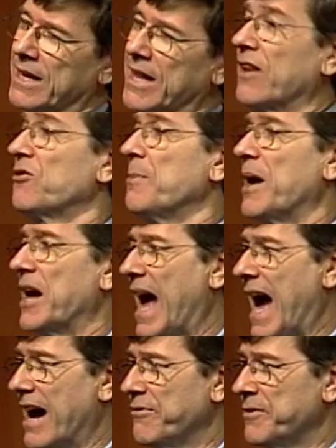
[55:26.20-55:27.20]
that's about
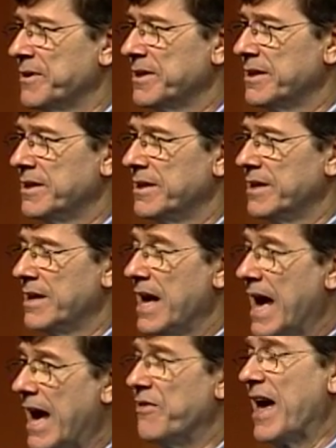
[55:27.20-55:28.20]
half.
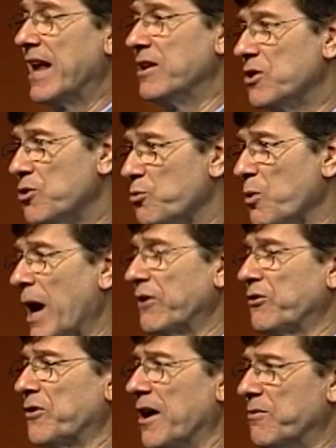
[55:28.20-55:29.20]
And then the
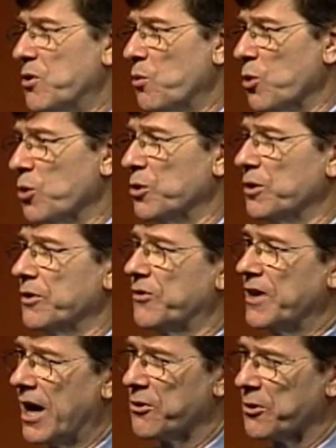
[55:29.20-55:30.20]
rest of the world is
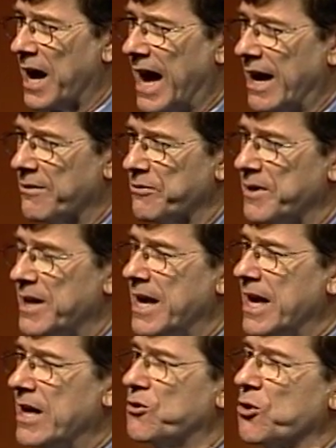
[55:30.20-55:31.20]
the other half
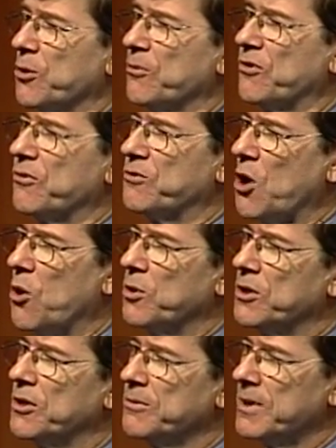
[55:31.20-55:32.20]
in terms of
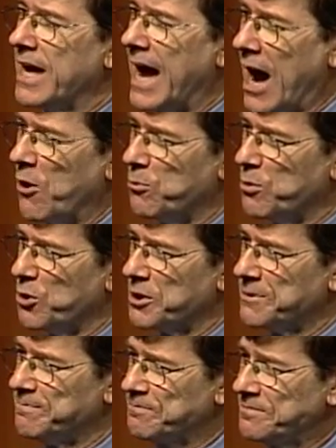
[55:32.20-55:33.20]
total output.
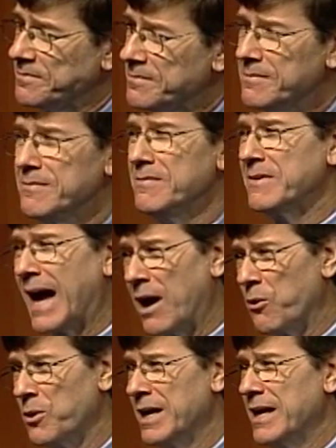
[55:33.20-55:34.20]

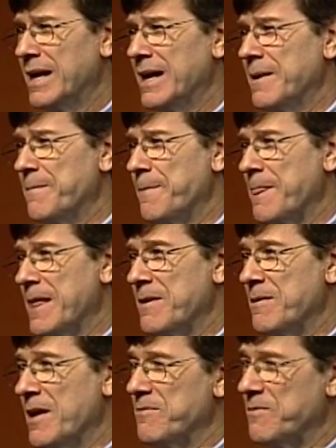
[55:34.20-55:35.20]
Now,
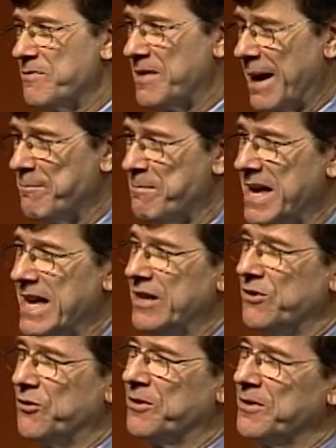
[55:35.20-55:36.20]
that
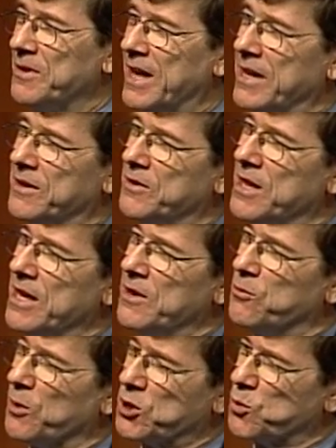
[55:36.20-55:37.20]
means that the
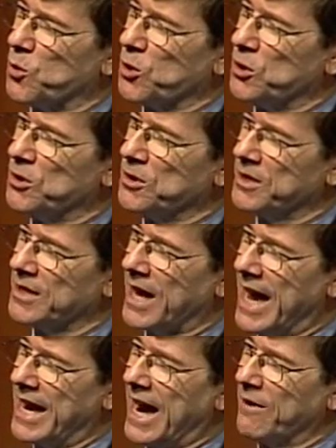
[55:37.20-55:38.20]
rich world,
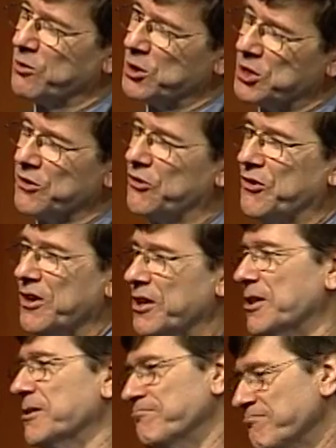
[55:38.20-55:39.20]
on average, is
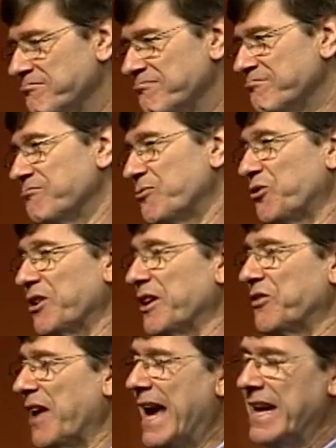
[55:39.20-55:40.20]
still
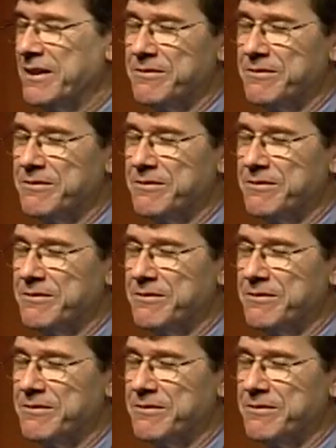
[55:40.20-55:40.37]
six, eight